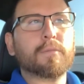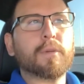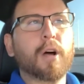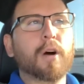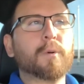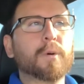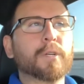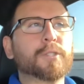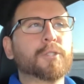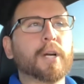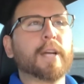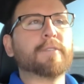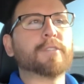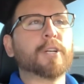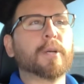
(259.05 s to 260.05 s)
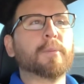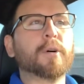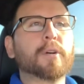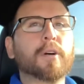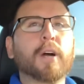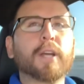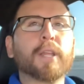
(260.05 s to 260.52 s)
all-wheel drive turbo
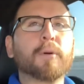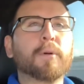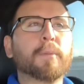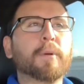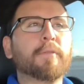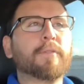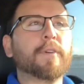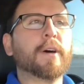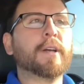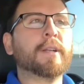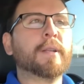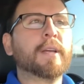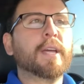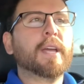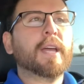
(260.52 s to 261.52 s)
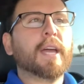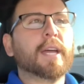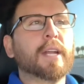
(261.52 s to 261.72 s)
car that would have been fun,